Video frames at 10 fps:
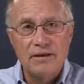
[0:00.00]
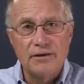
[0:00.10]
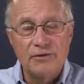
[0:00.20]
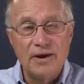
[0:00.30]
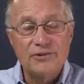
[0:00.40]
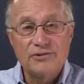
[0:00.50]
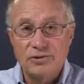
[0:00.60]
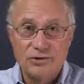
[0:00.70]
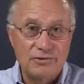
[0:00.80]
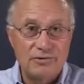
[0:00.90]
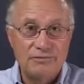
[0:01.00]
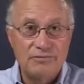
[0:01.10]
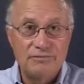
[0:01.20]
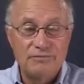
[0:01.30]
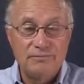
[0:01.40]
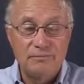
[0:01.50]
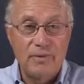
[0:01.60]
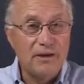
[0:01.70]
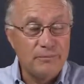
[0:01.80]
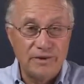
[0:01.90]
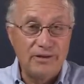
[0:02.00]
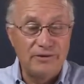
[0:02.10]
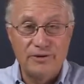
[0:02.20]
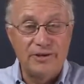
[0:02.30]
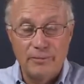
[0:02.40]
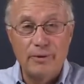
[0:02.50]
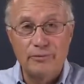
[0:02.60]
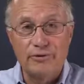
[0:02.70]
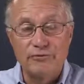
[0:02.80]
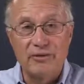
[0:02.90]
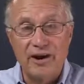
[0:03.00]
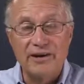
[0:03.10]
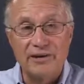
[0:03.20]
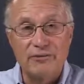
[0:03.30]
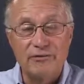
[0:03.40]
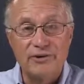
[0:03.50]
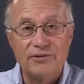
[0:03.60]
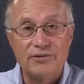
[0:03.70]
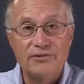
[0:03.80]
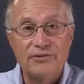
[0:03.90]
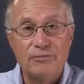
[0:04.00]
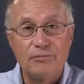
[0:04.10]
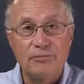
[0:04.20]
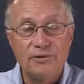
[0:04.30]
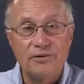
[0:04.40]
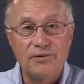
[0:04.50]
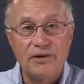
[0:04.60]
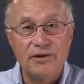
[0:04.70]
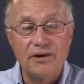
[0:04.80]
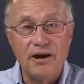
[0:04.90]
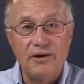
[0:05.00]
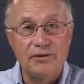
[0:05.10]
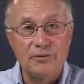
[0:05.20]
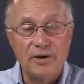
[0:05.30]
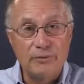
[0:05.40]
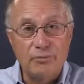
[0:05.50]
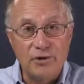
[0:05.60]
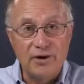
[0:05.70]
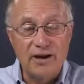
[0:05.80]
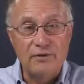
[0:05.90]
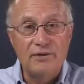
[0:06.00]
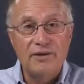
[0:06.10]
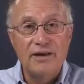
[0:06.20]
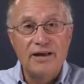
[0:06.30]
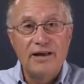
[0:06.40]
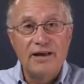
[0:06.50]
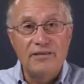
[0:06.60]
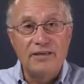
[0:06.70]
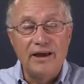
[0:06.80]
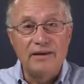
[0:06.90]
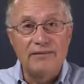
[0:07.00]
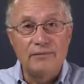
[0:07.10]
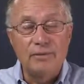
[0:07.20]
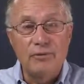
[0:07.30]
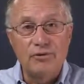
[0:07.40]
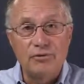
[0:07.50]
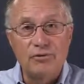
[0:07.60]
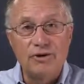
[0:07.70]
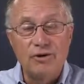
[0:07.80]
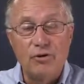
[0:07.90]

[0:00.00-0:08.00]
Your answer might be, you could come up with a variety of reasons, but you might point out that by recruiting